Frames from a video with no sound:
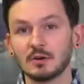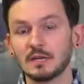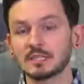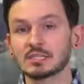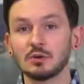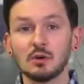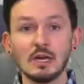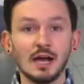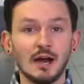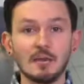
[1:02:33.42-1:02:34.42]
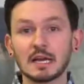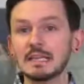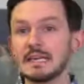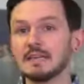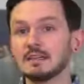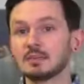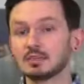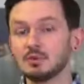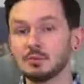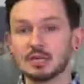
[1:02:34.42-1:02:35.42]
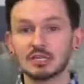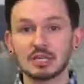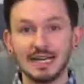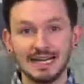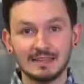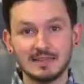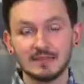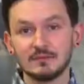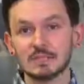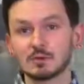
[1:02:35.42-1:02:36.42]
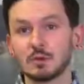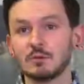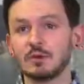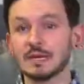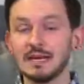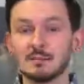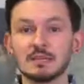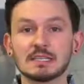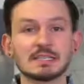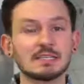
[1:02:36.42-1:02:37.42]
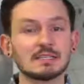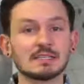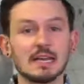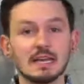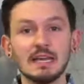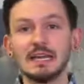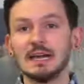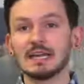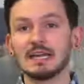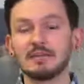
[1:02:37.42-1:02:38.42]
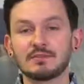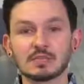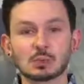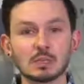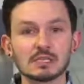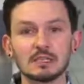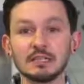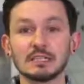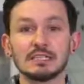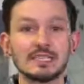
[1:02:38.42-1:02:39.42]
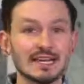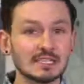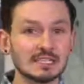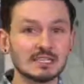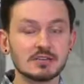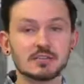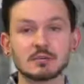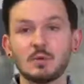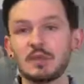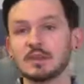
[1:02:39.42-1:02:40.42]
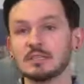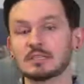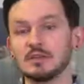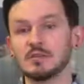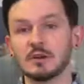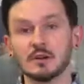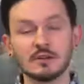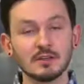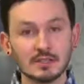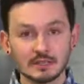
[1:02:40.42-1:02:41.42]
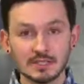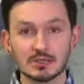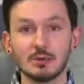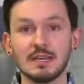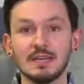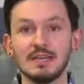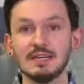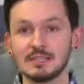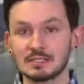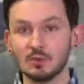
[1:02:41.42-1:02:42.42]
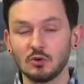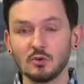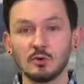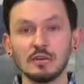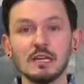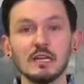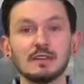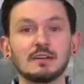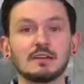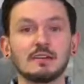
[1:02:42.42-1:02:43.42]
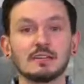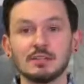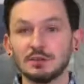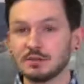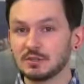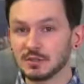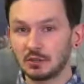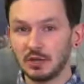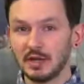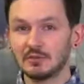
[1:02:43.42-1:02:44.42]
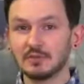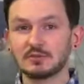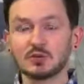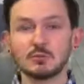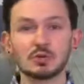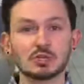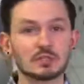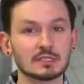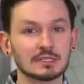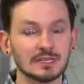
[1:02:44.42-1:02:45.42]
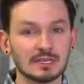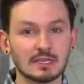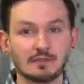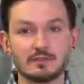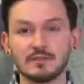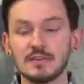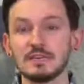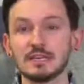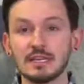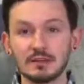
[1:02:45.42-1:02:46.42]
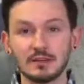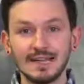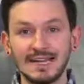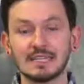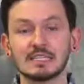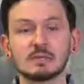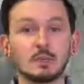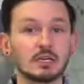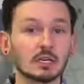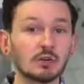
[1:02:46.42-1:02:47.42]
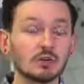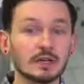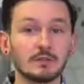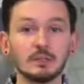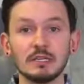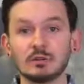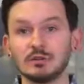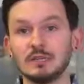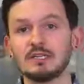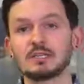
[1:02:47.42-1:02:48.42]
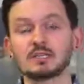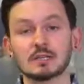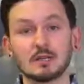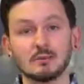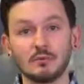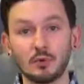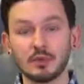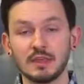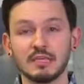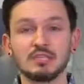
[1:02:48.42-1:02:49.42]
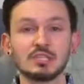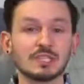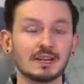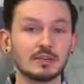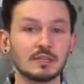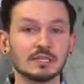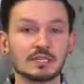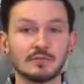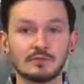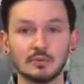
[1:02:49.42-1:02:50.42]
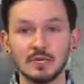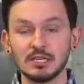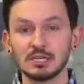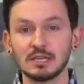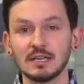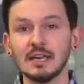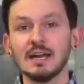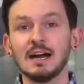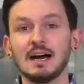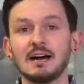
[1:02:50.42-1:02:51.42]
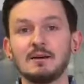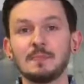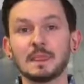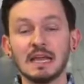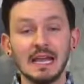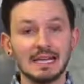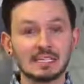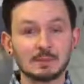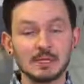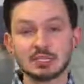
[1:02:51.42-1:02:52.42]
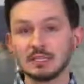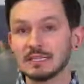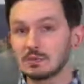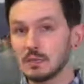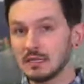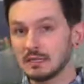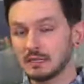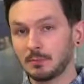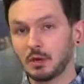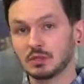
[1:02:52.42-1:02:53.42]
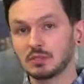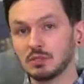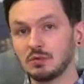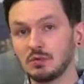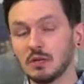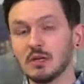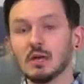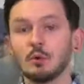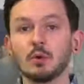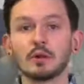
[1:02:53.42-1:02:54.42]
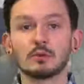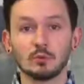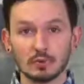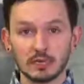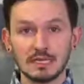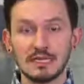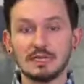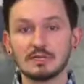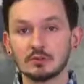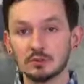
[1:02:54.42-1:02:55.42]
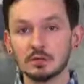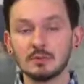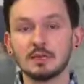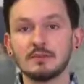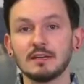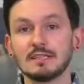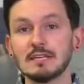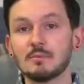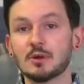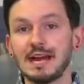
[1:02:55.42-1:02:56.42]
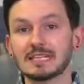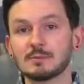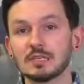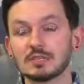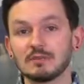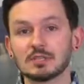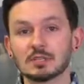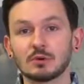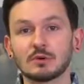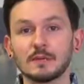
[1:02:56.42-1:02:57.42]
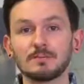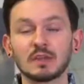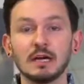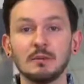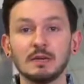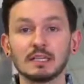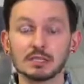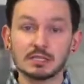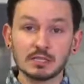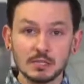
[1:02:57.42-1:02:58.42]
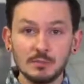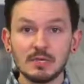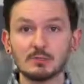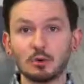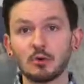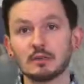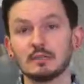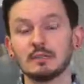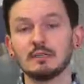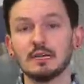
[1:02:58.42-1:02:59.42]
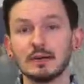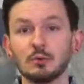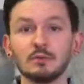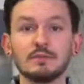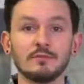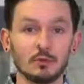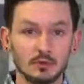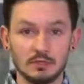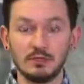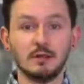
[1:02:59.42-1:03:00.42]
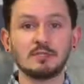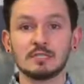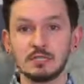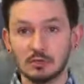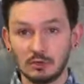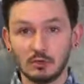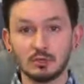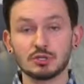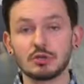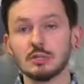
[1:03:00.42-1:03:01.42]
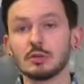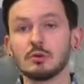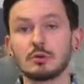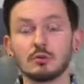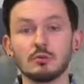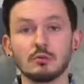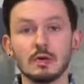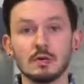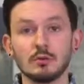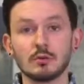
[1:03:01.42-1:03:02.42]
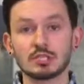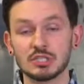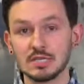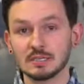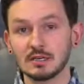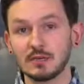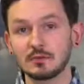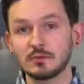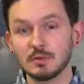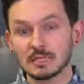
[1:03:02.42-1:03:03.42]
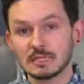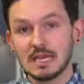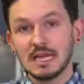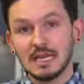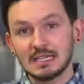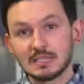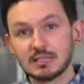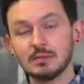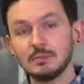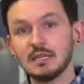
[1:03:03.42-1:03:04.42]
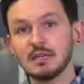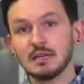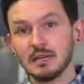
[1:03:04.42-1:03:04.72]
Okay, so I'm not going to get into too much at the end of this one. What I am going to say is that, again, if this was a little intense to hear some of the things that you heard, that's okay. It's normal. There, you know, there's a lot of different emotion. There's a lot of different feeling here, and Anneke's been incredibly courageous to come forth and share this information. Um, and especially as we get into part two, where we're going to get into a little bit of a deeper aspects of the story, um, it's it's going to be important not only for you know obviously her journey to go through uh, what she has gone through, but but it's, it's going to be